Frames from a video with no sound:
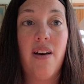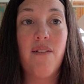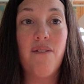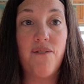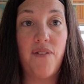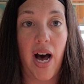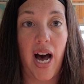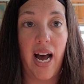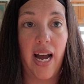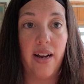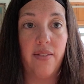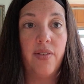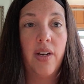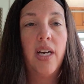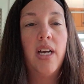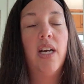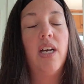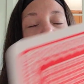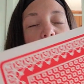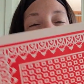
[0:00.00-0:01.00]
5.
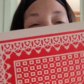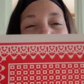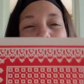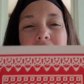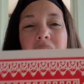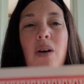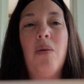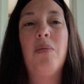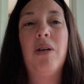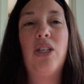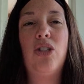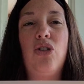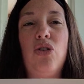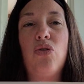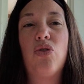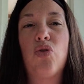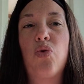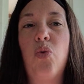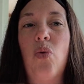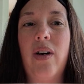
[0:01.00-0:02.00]
So now I'm going to do
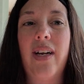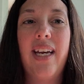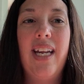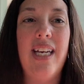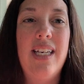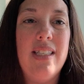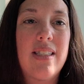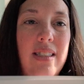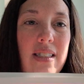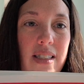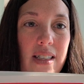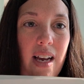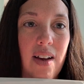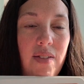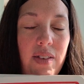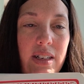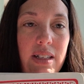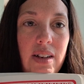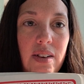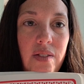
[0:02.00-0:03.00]

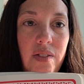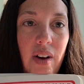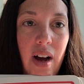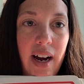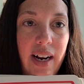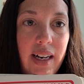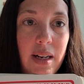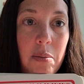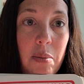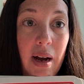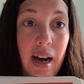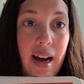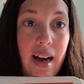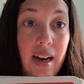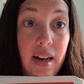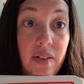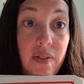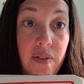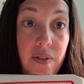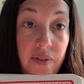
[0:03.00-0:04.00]
27 divided
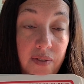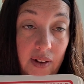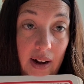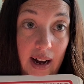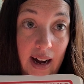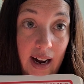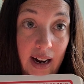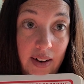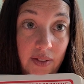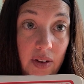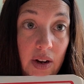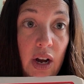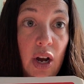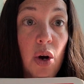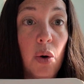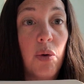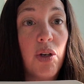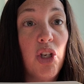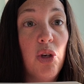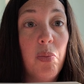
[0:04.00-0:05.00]
by 5.
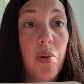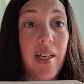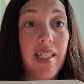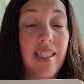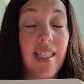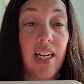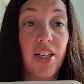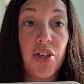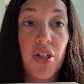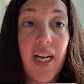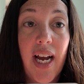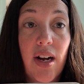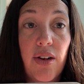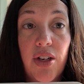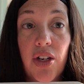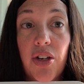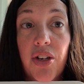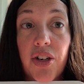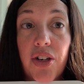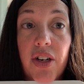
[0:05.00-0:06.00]
When you place that in your
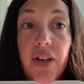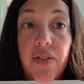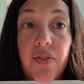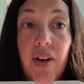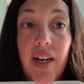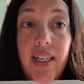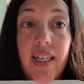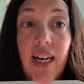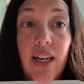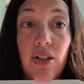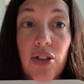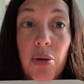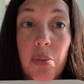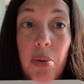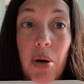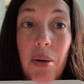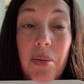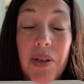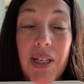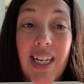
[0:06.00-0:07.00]
calculator, you're going to find out you're
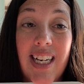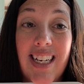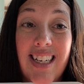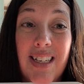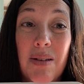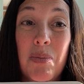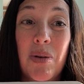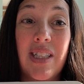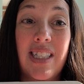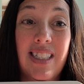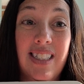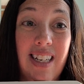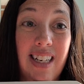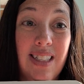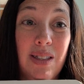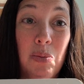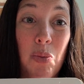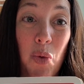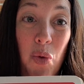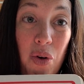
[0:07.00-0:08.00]
probably going to end up with a
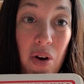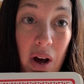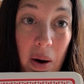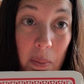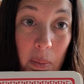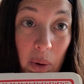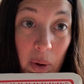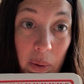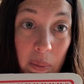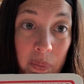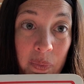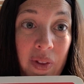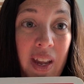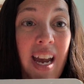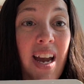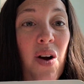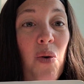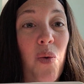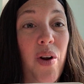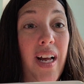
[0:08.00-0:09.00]
decimal number.
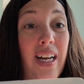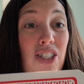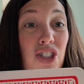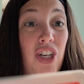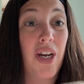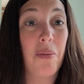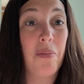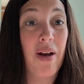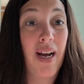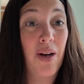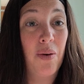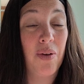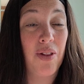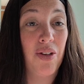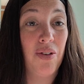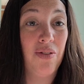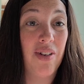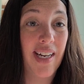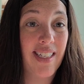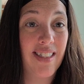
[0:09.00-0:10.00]
When I check back with you
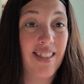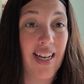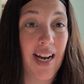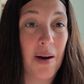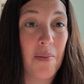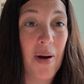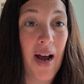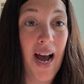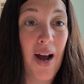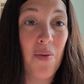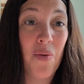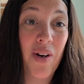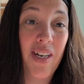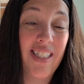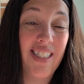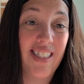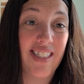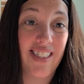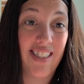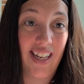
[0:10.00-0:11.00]
next time, I want
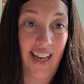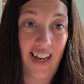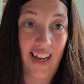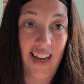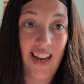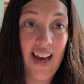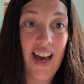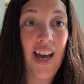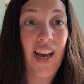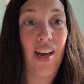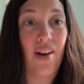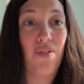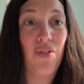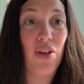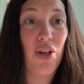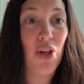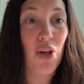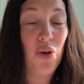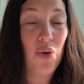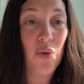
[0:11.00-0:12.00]
to see if
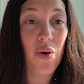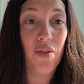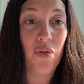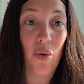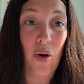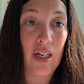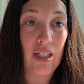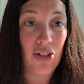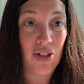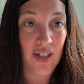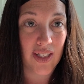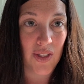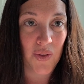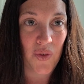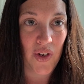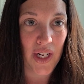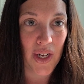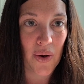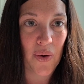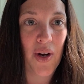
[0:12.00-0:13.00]
you have watched this
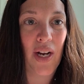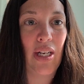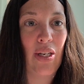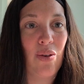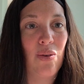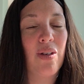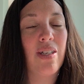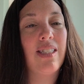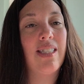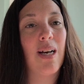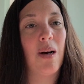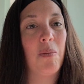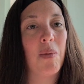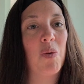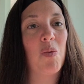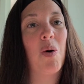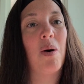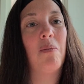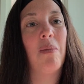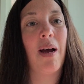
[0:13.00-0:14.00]
video and you can tell me
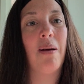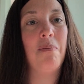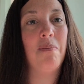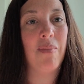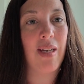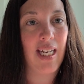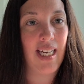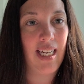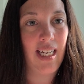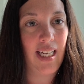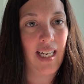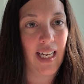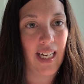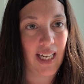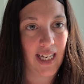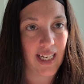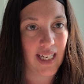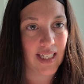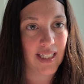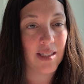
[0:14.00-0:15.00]
what my mean
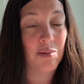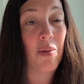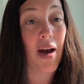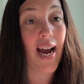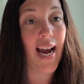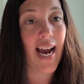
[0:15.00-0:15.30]
is, my